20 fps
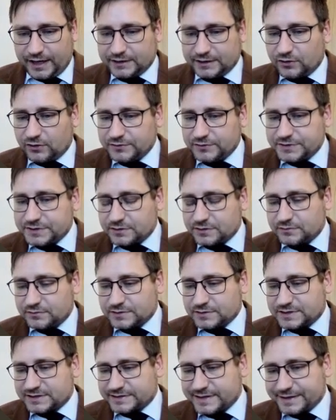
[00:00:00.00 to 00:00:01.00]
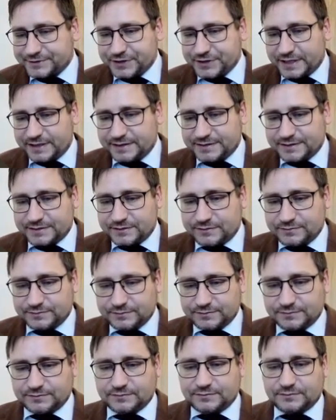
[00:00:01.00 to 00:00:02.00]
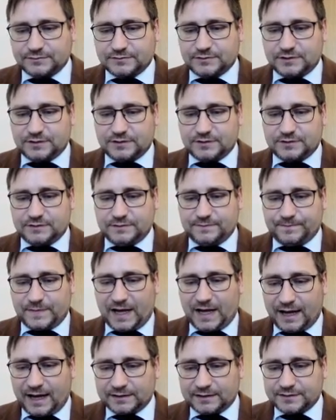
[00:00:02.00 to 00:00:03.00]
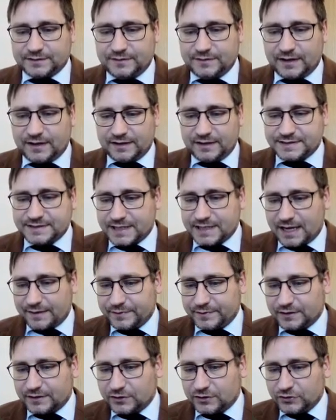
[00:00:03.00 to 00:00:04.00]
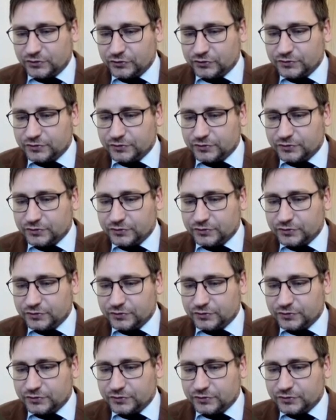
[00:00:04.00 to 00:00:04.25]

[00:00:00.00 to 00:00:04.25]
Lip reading: It also suggests to add the Islamic